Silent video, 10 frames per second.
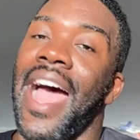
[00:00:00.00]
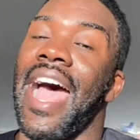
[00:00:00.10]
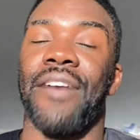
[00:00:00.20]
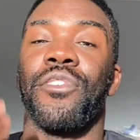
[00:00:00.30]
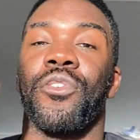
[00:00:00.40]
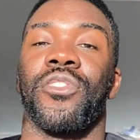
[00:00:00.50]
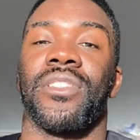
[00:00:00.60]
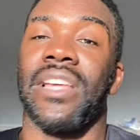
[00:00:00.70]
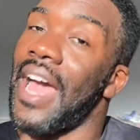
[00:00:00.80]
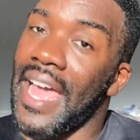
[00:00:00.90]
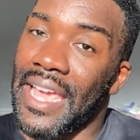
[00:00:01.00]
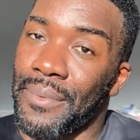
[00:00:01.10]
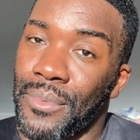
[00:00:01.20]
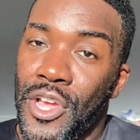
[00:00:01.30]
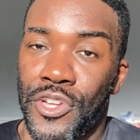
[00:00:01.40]
I've not got
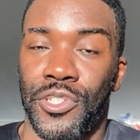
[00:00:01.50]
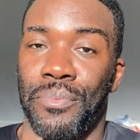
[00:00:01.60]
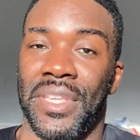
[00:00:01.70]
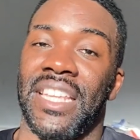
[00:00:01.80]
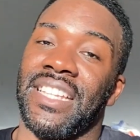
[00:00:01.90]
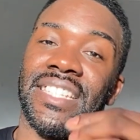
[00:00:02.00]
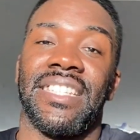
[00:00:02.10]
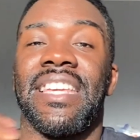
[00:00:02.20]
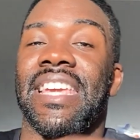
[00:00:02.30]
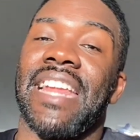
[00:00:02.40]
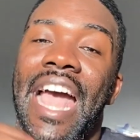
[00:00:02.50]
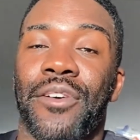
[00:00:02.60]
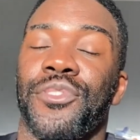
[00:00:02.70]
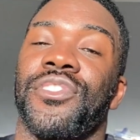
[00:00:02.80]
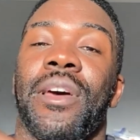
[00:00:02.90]
time to be seeing
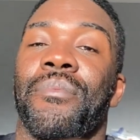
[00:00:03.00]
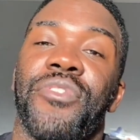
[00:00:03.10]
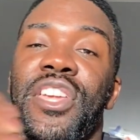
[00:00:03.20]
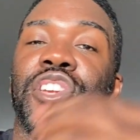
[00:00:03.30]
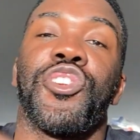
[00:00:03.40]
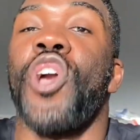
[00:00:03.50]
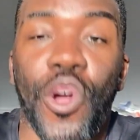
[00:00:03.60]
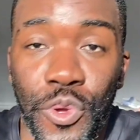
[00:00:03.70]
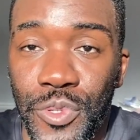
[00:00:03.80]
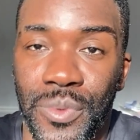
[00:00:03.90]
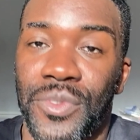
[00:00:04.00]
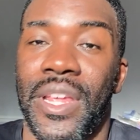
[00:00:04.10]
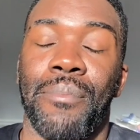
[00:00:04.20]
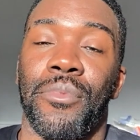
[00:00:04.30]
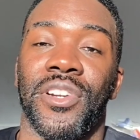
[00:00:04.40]
how something goes with
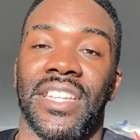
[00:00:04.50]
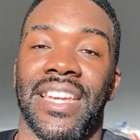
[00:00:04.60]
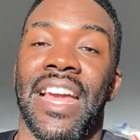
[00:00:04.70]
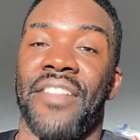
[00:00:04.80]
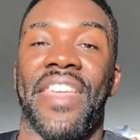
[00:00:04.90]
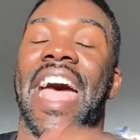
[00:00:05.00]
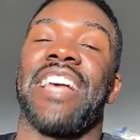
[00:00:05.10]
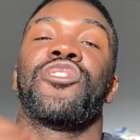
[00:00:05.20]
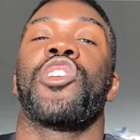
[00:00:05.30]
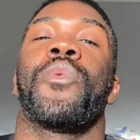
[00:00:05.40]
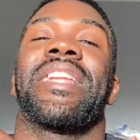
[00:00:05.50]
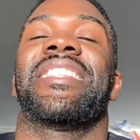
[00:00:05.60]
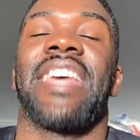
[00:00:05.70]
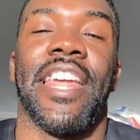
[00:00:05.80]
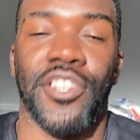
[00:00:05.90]
somebody that has no
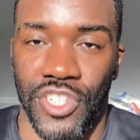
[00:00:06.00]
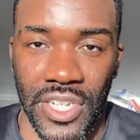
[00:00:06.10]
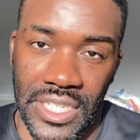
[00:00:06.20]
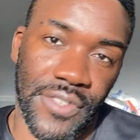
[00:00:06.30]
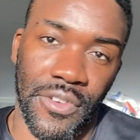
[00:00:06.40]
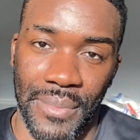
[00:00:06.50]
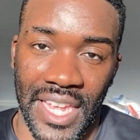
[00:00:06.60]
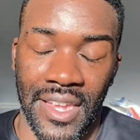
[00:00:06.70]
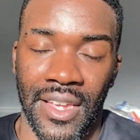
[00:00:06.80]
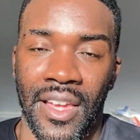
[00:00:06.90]
intentions for me.